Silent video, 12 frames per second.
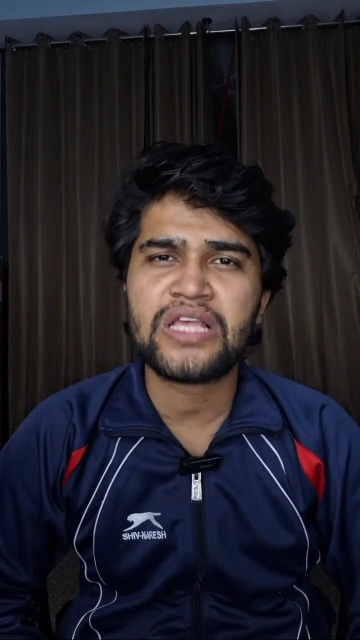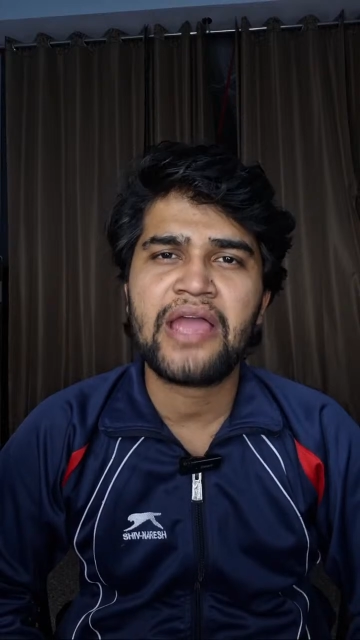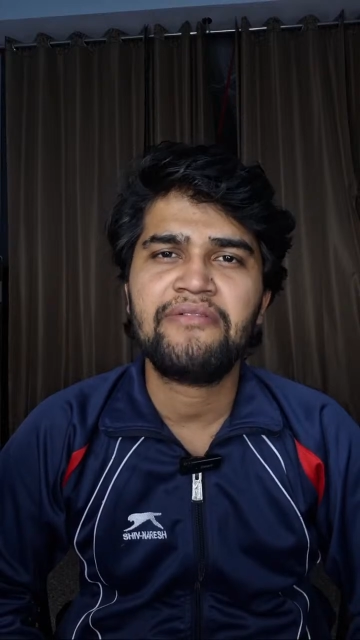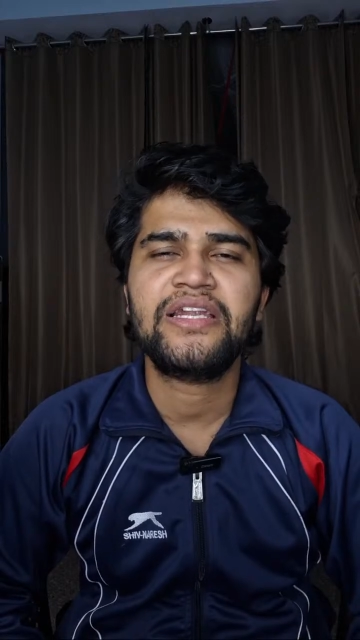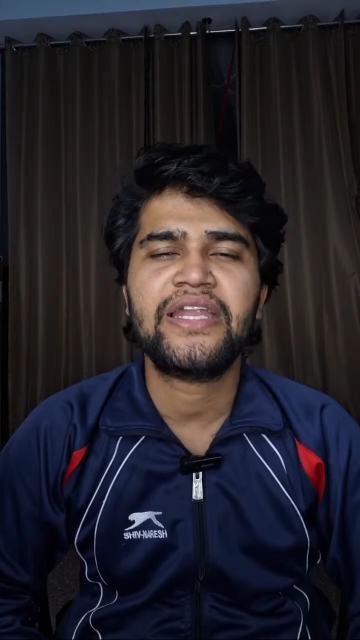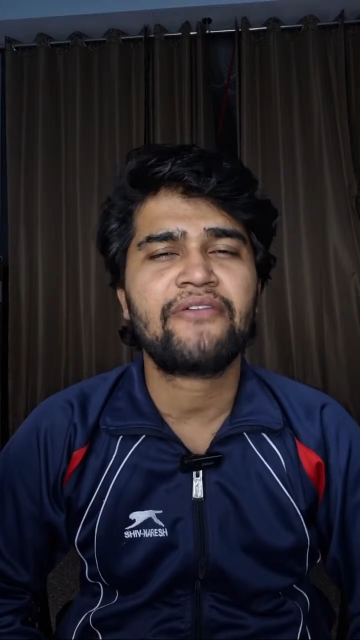I
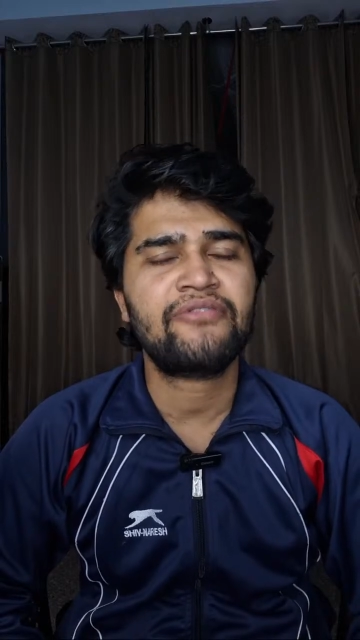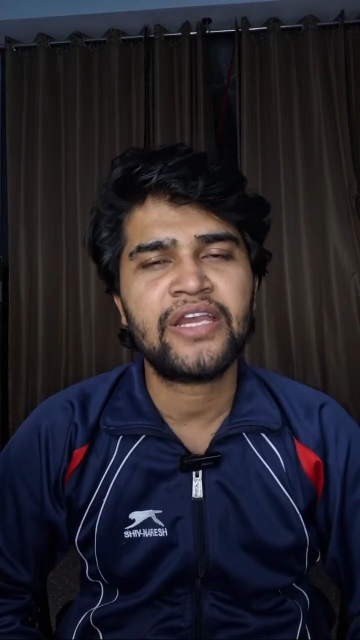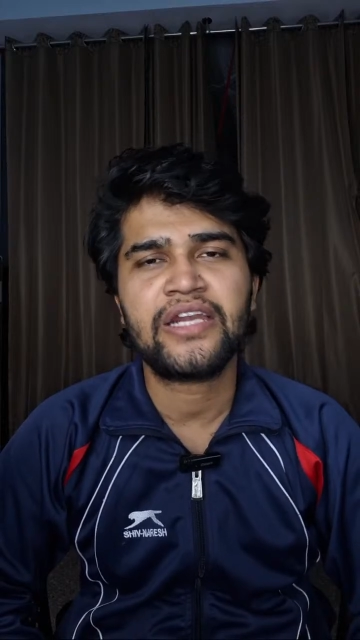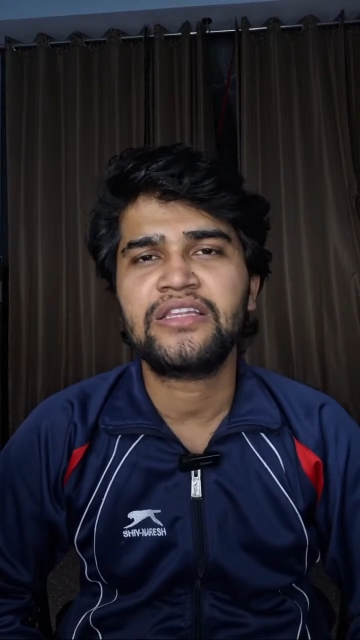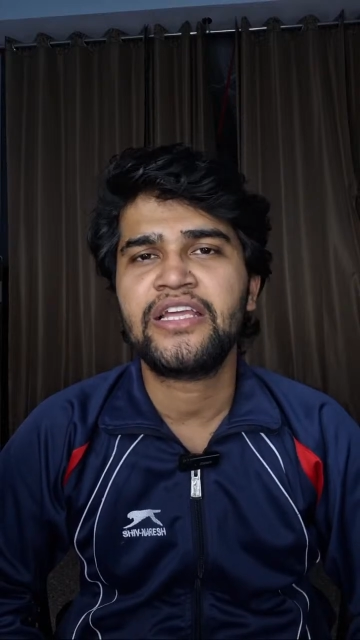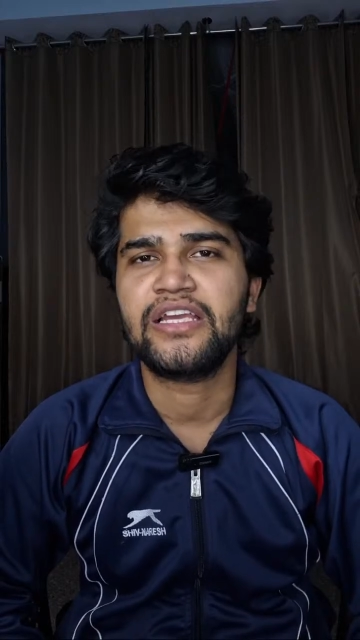will
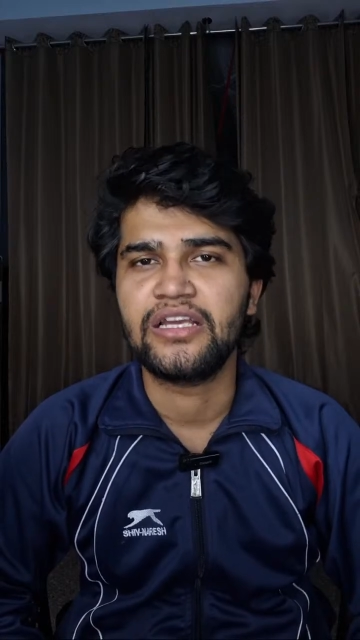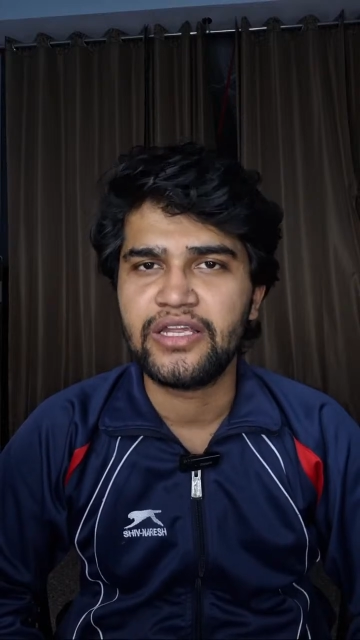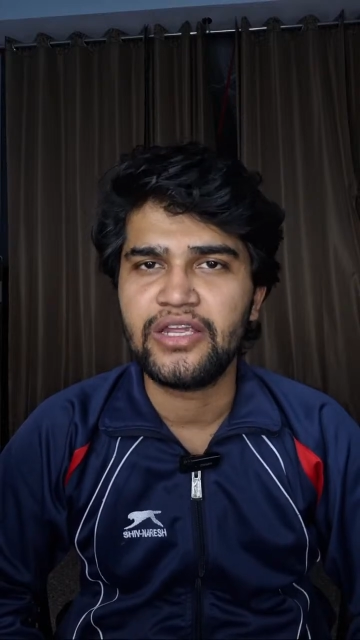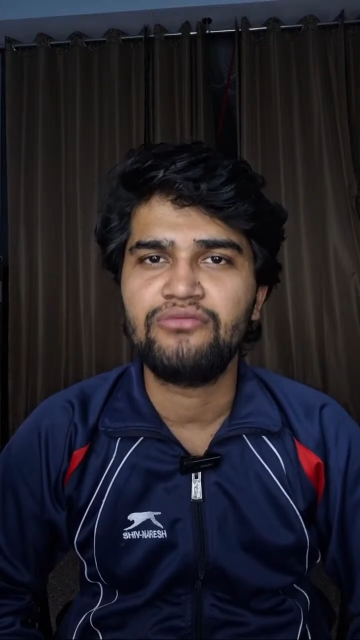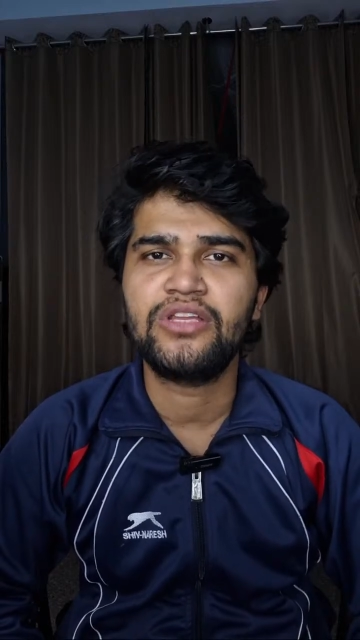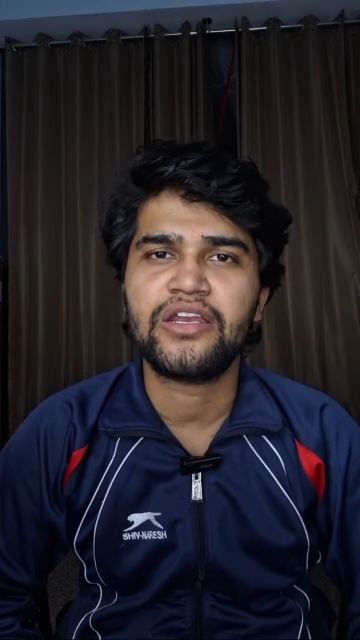definitely
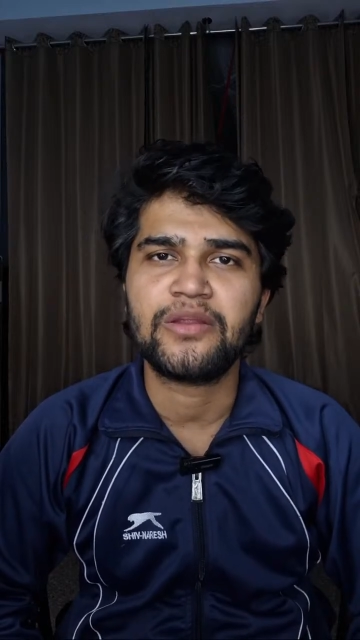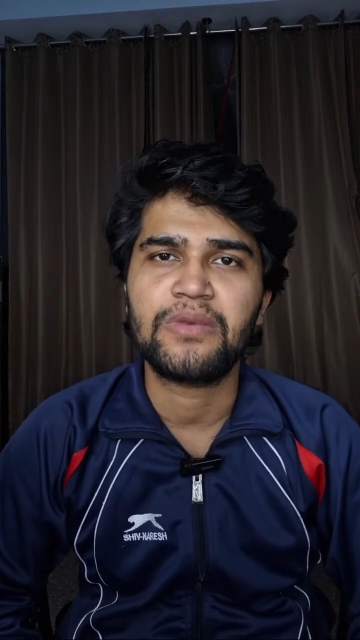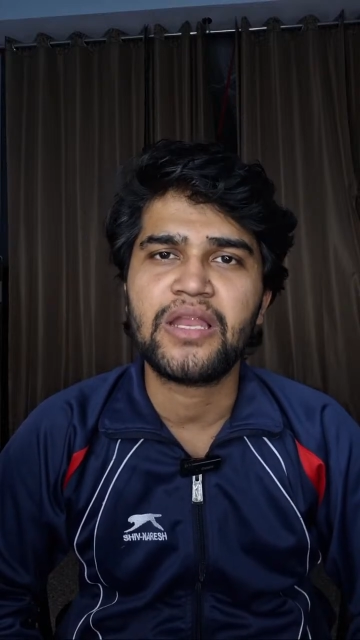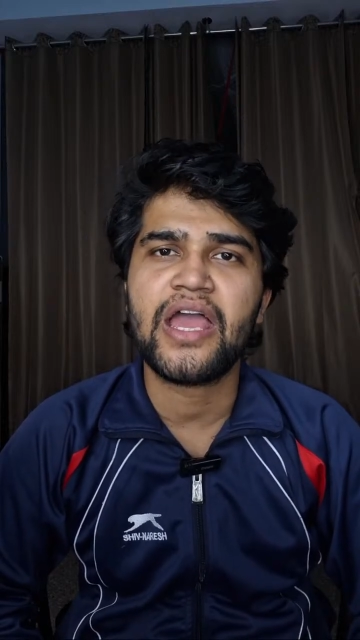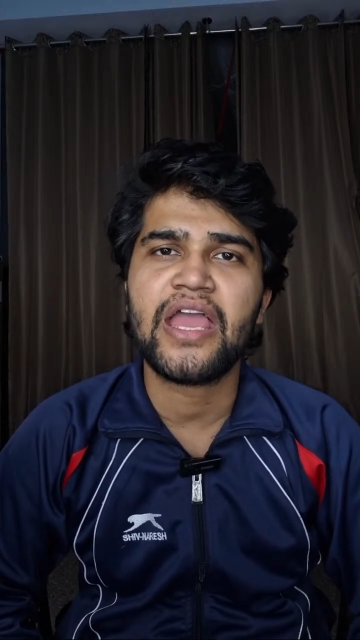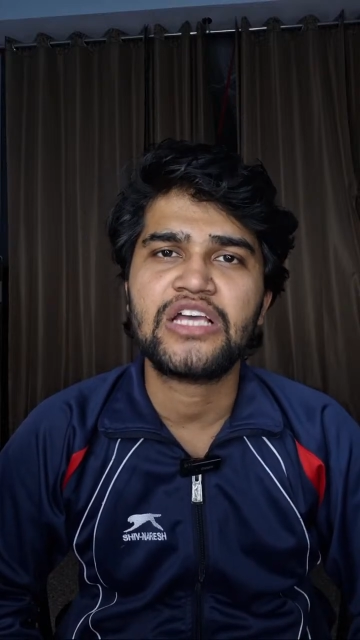give the
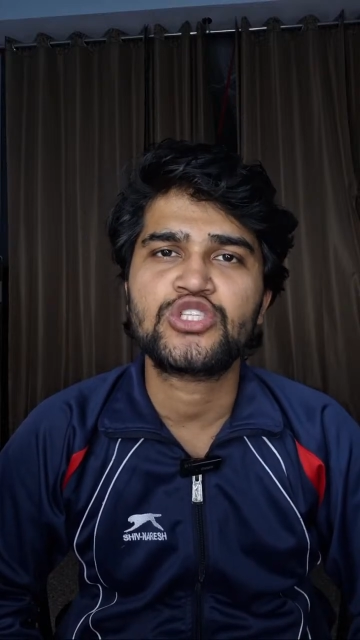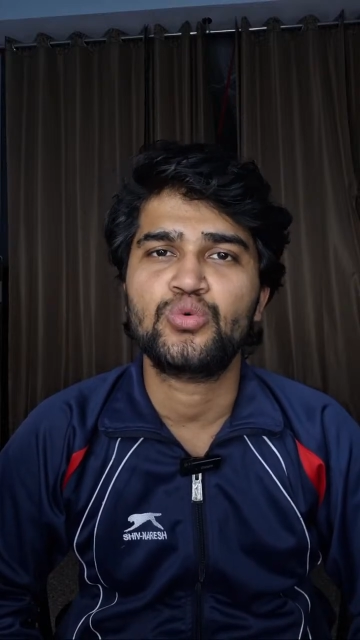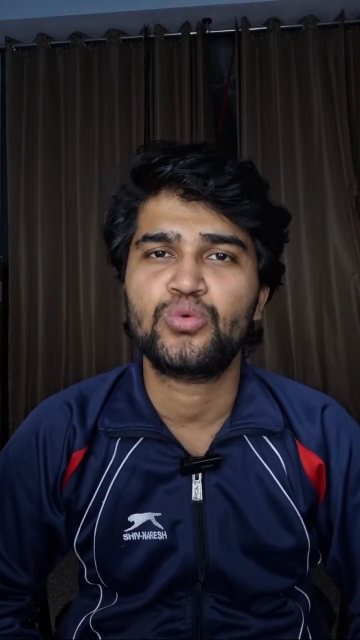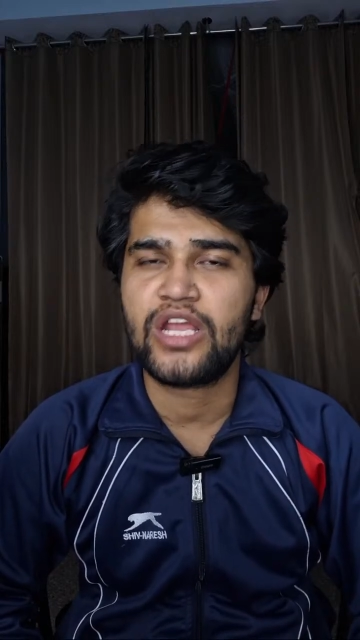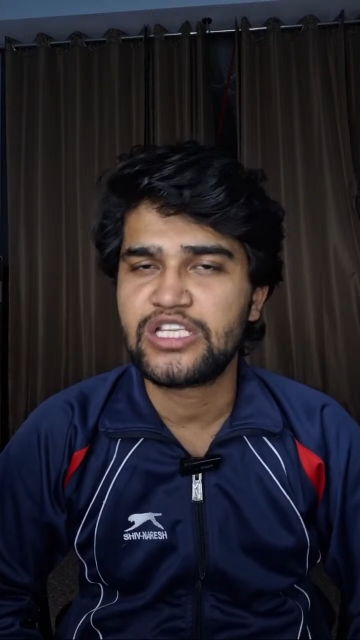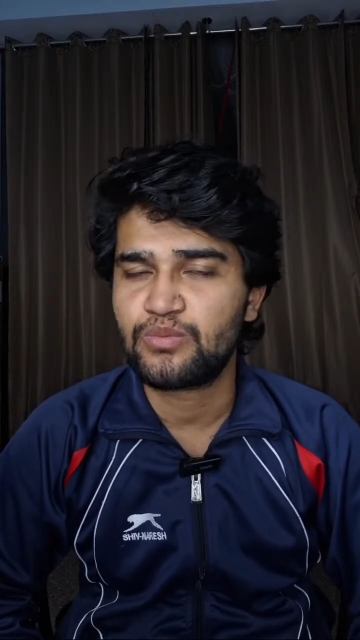reply as
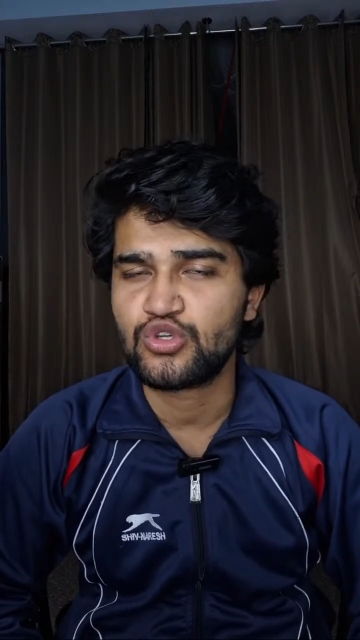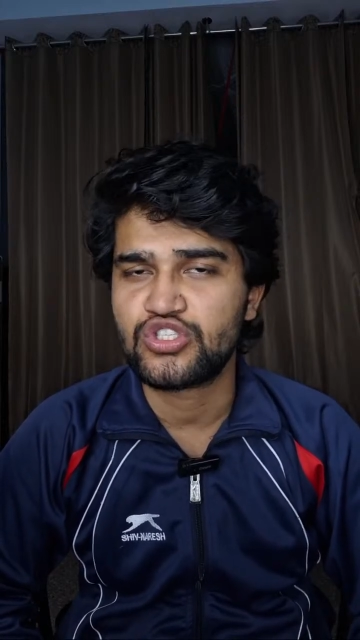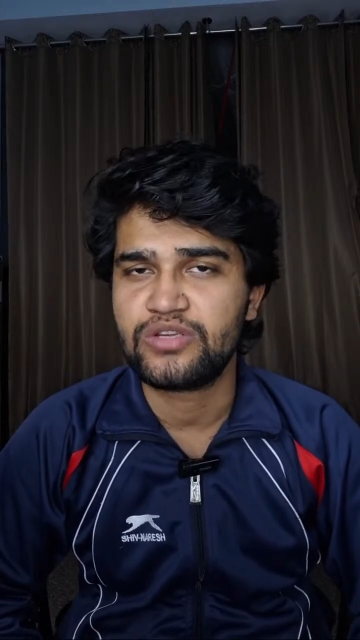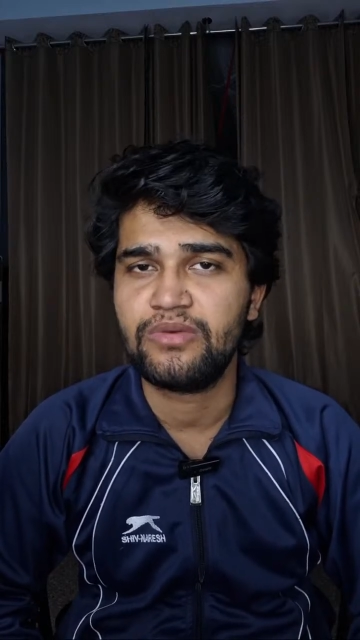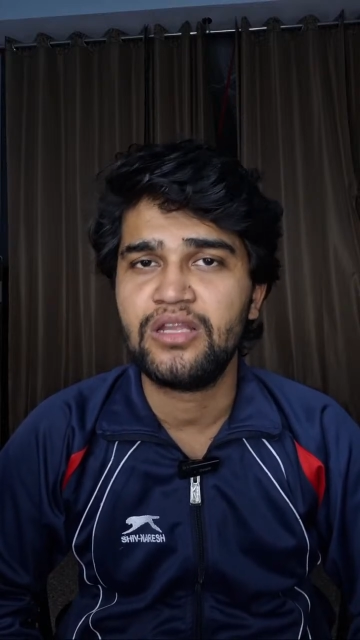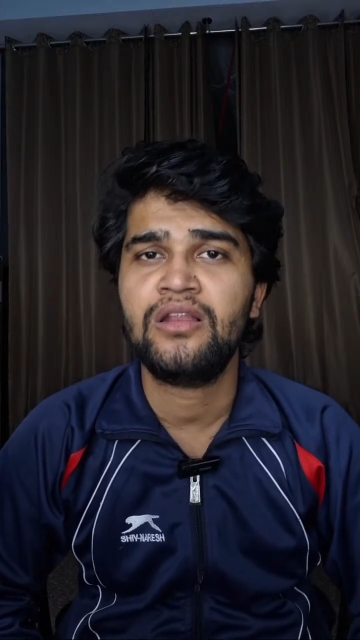soon as
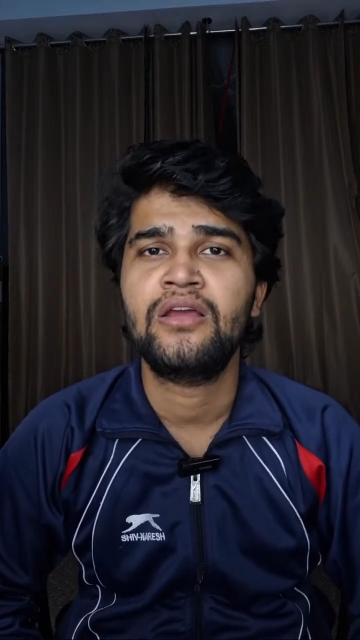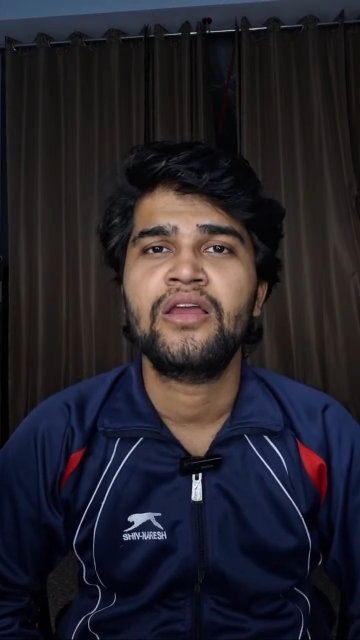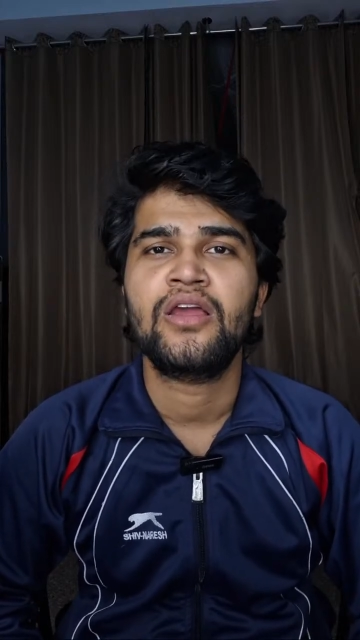possible.